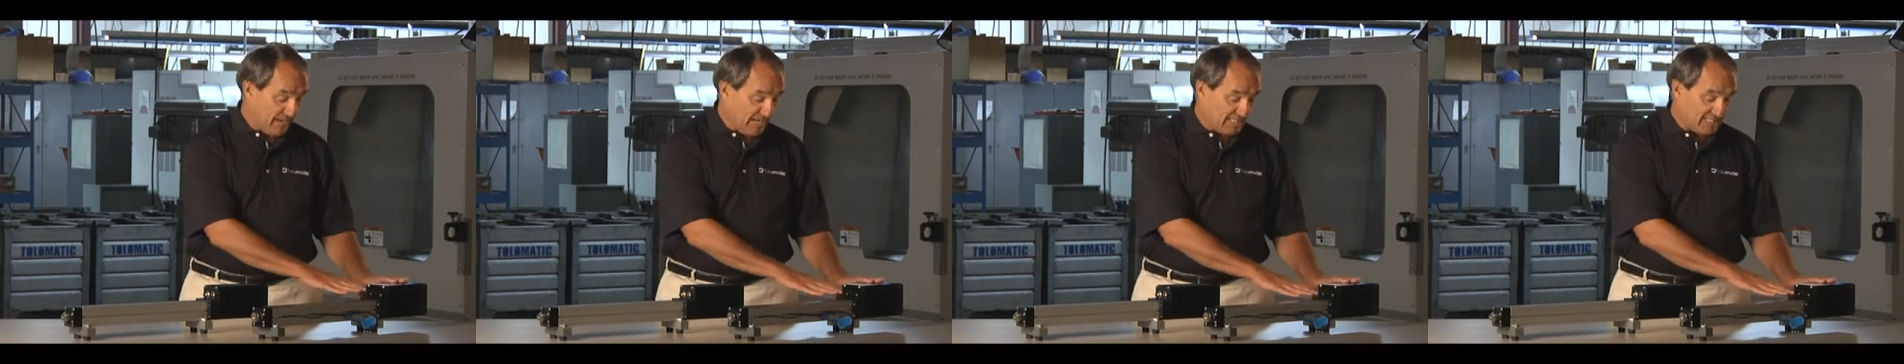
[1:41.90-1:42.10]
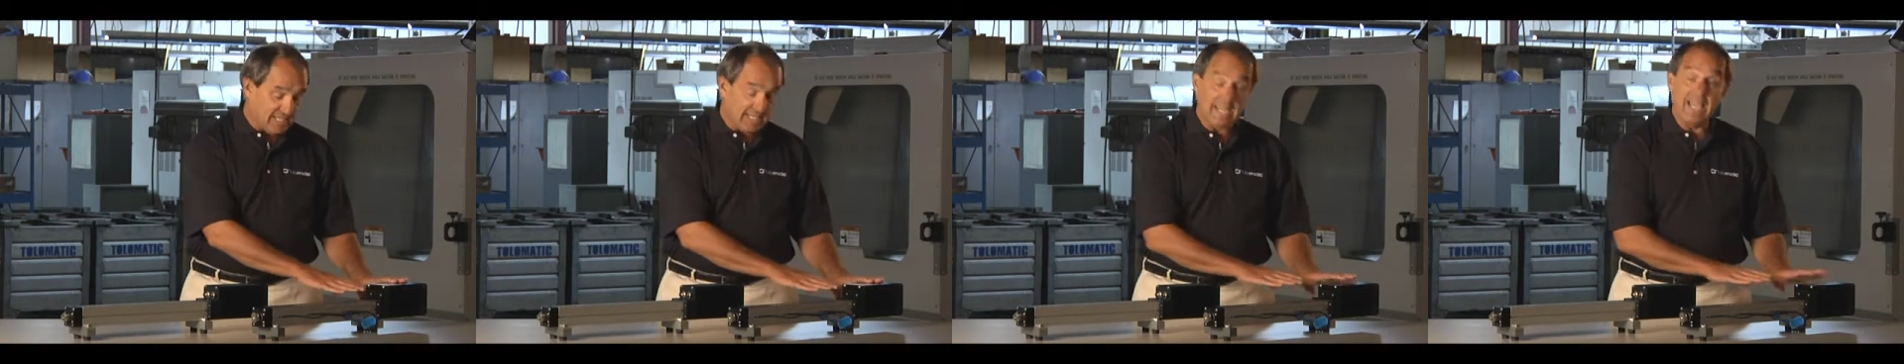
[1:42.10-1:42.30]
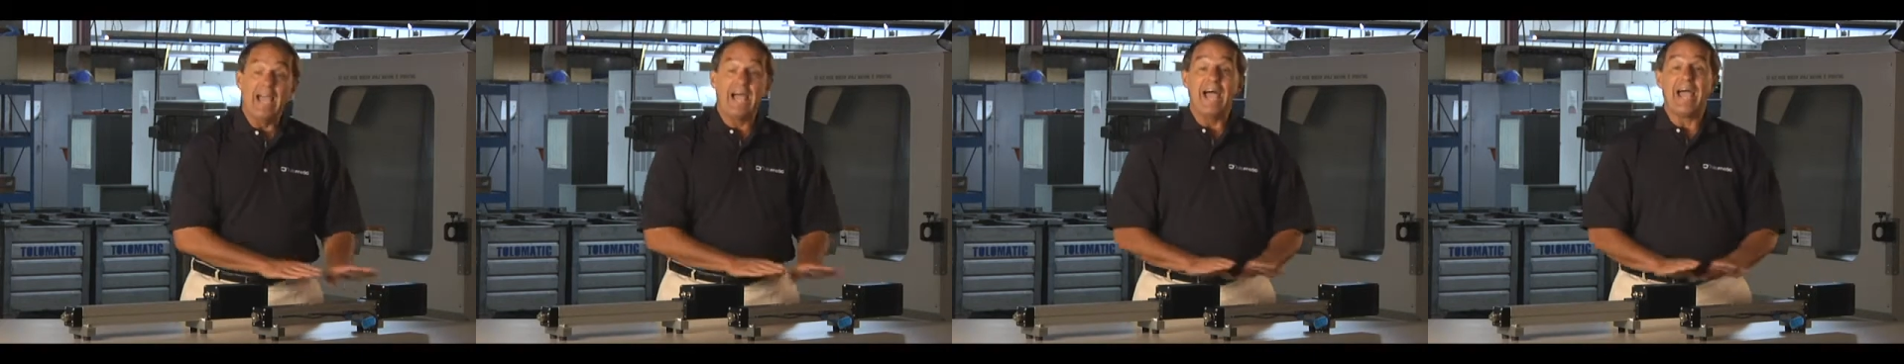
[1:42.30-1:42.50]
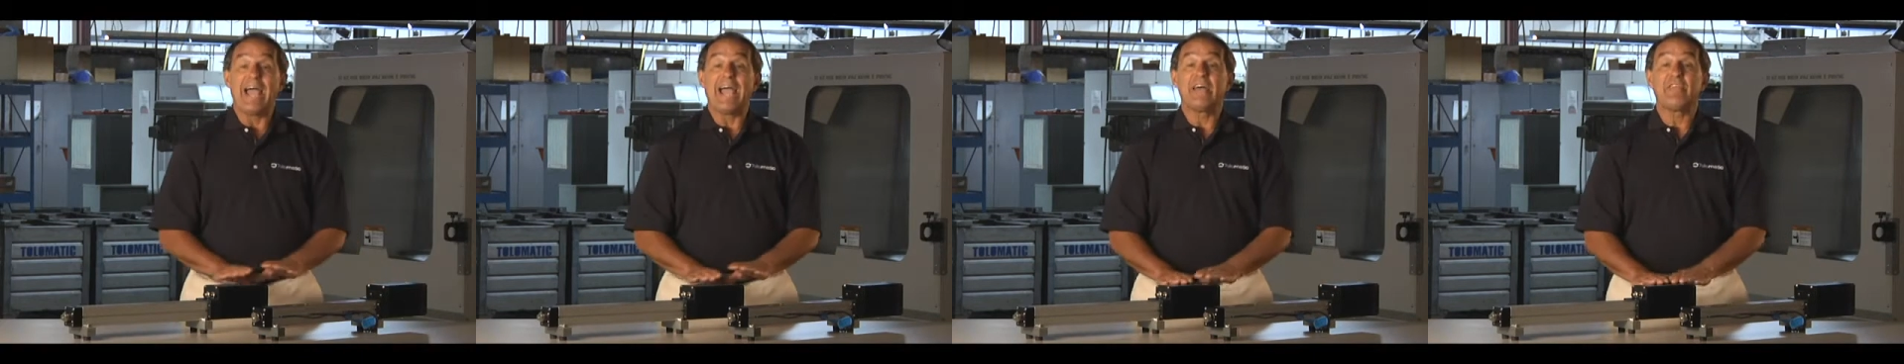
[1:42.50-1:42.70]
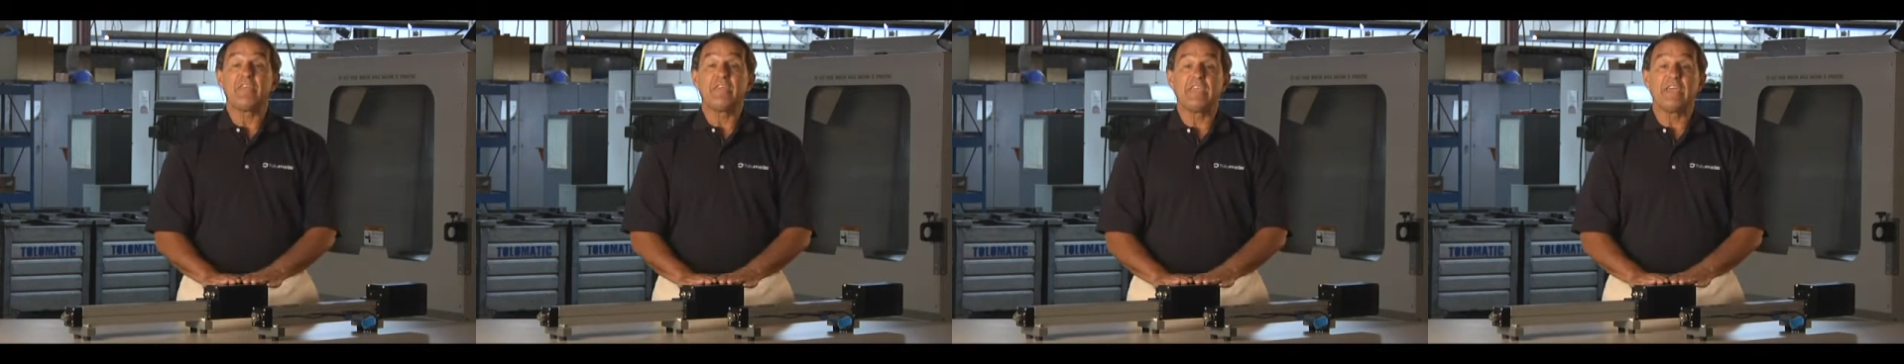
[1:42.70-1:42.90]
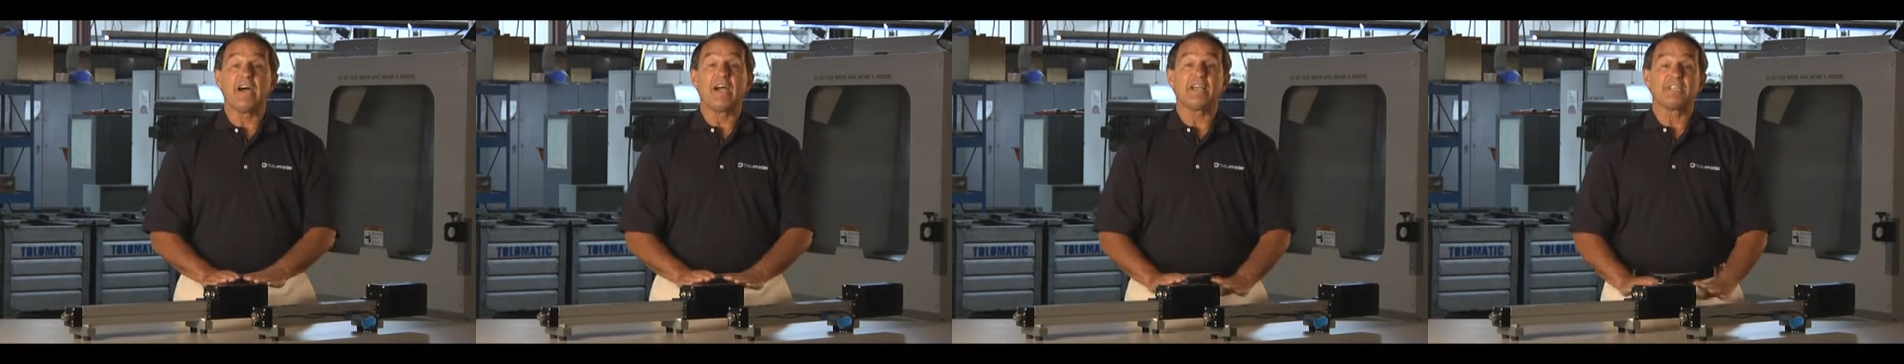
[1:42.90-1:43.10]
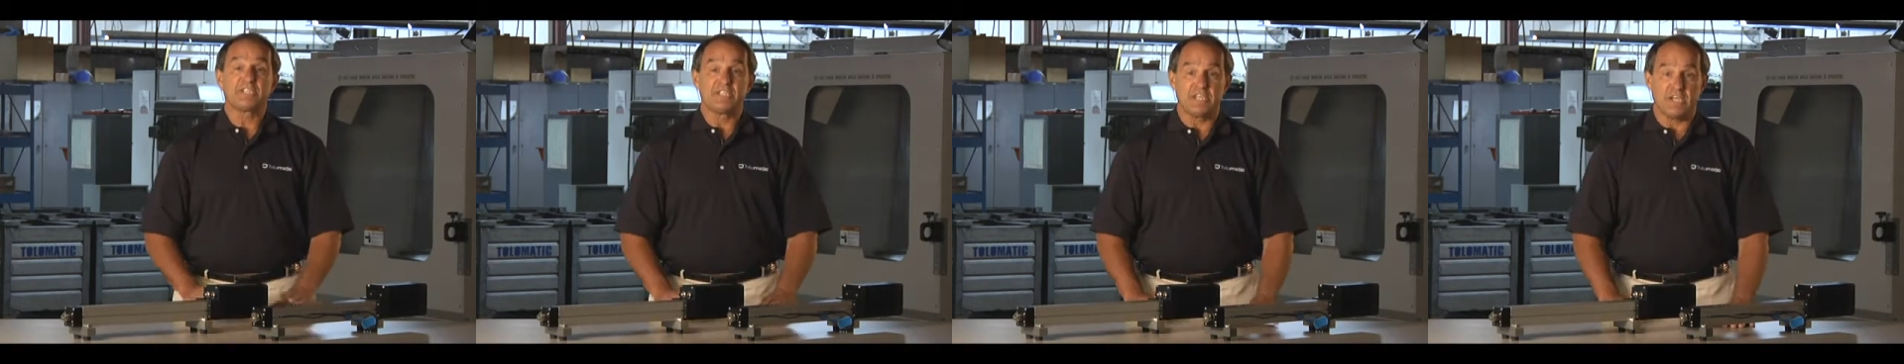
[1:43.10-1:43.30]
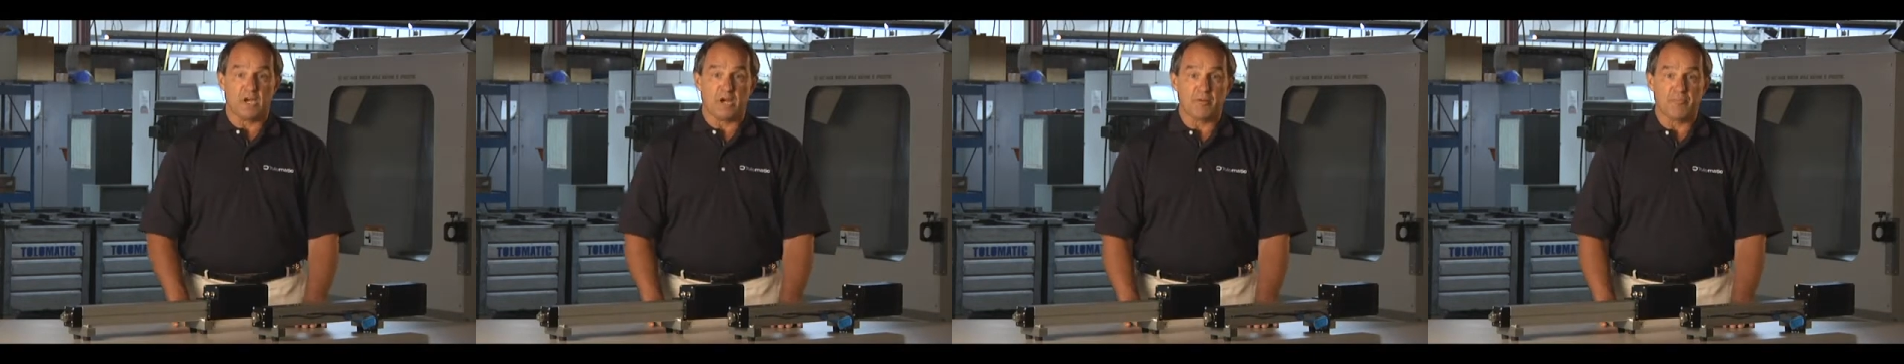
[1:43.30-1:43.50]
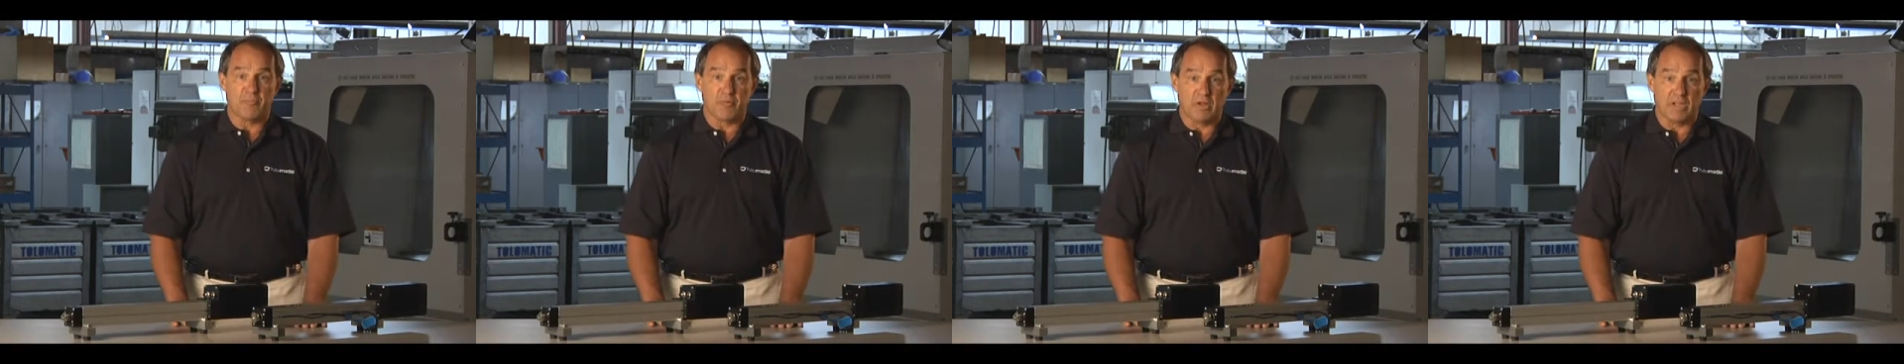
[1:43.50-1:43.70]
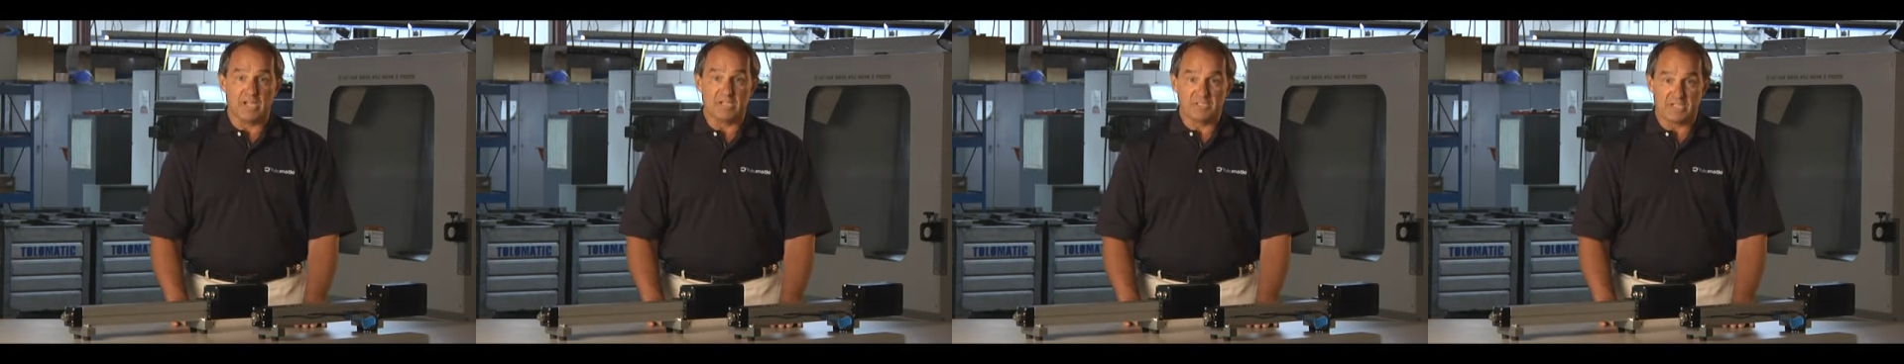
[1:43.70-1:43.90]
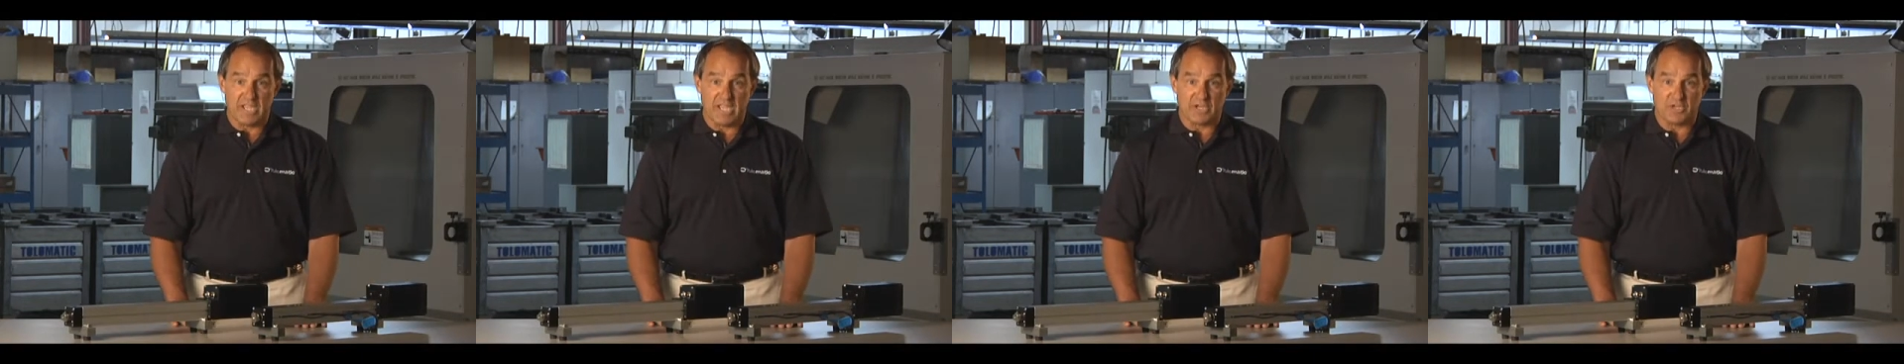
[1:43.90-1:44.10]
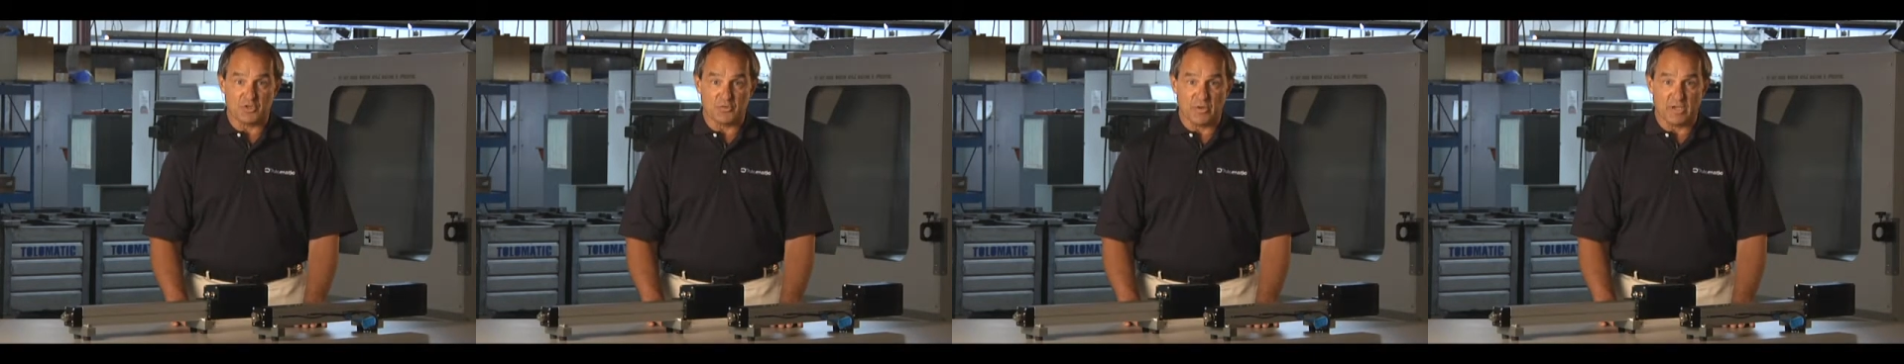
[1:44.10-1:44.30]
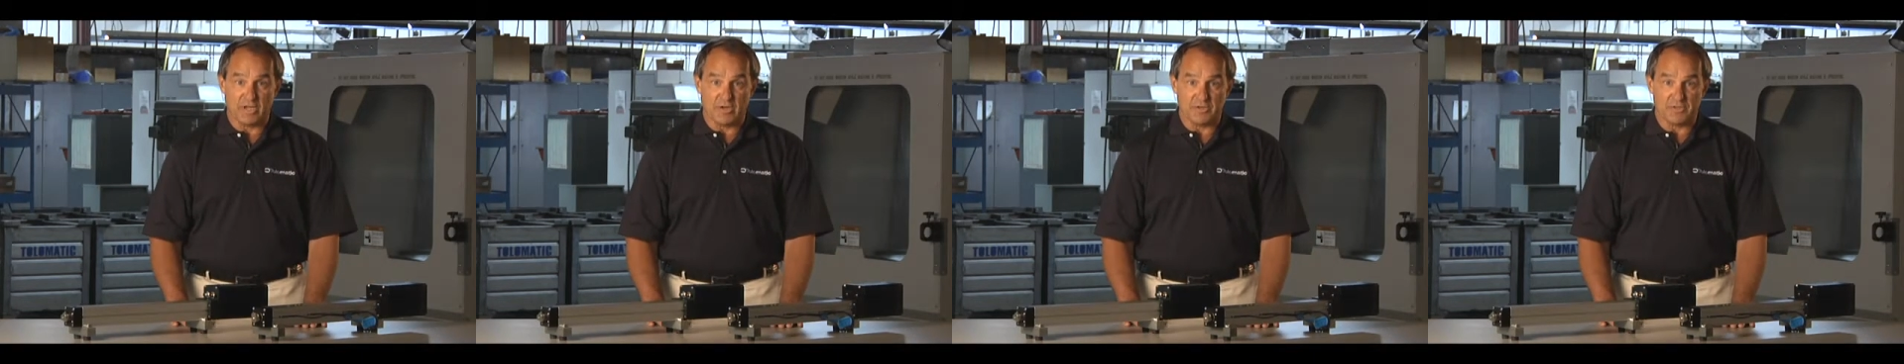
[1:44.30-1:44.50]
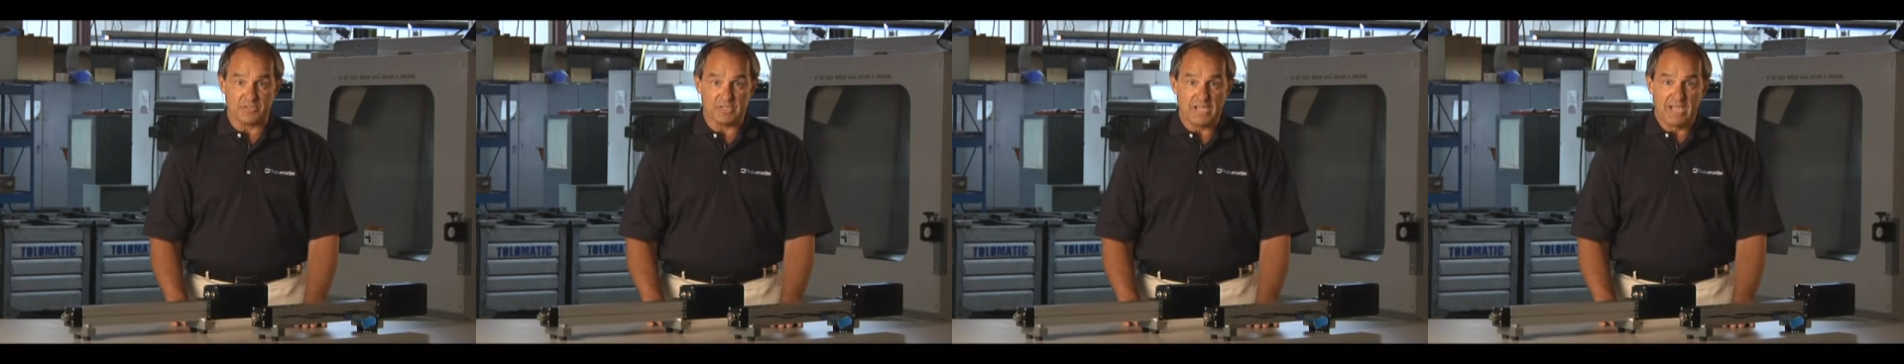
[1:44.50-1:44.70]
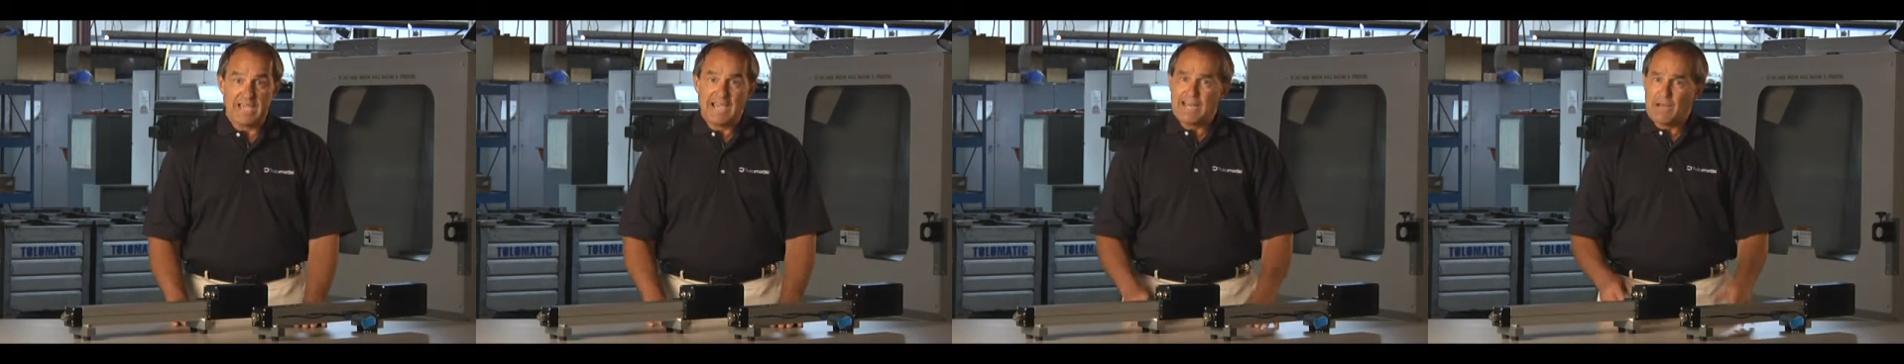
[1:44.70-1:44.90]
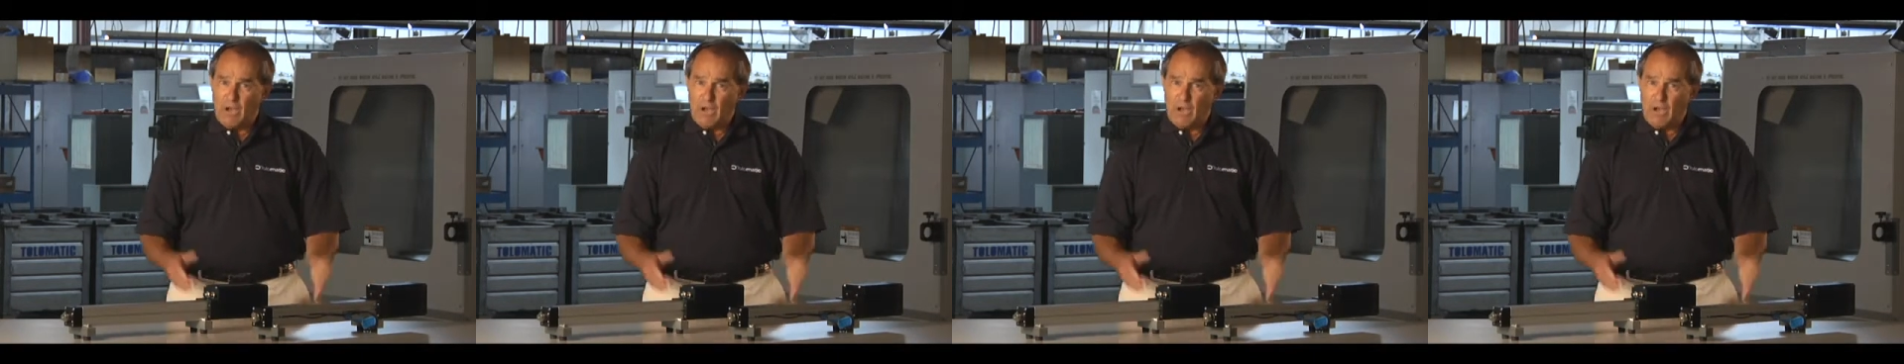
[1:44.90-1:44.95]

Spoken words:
Basic and the ICR Plus actuators.